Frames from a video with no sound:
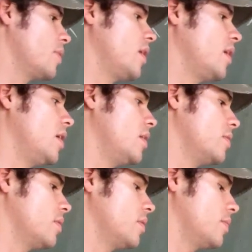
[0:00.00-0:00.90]
an
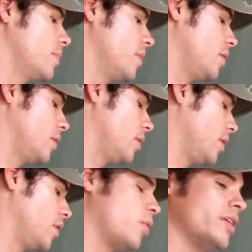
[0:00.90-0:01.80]

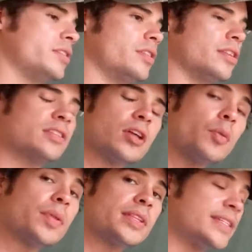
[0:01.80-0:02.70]
equation to the
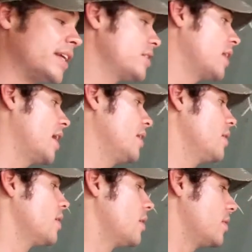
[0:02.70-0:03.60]
slope of the tangent line,
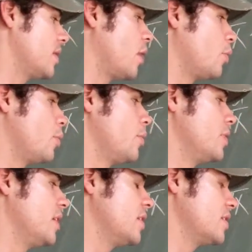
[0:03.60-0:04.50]
then all we
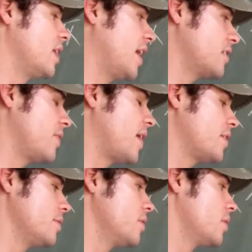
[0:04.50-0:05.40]
would need is an x value,